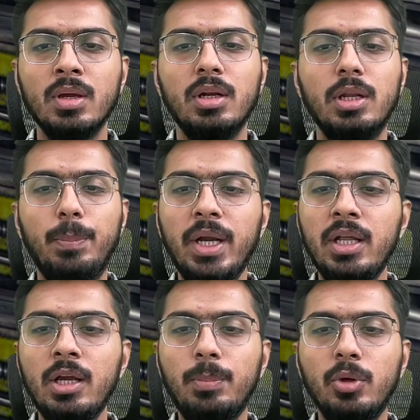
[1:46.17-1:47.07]

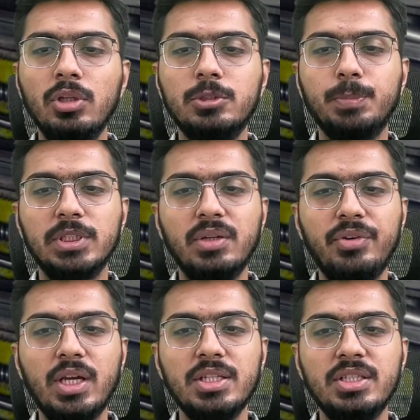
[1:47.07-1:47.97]
Depending upon the
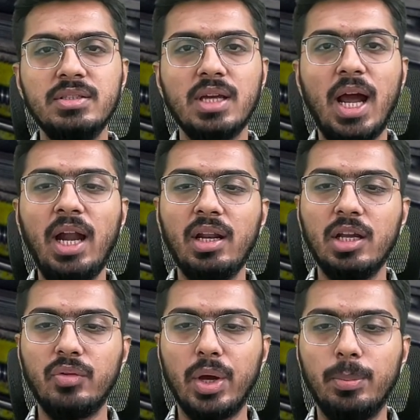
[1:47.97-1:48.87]
specifications and
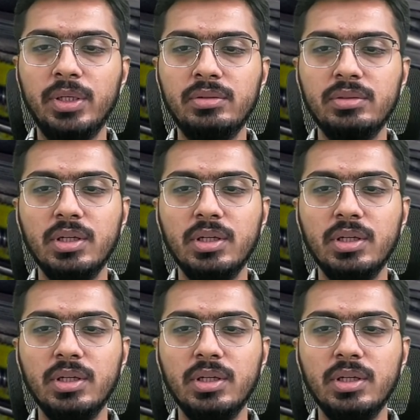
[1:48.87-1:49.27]
requirements,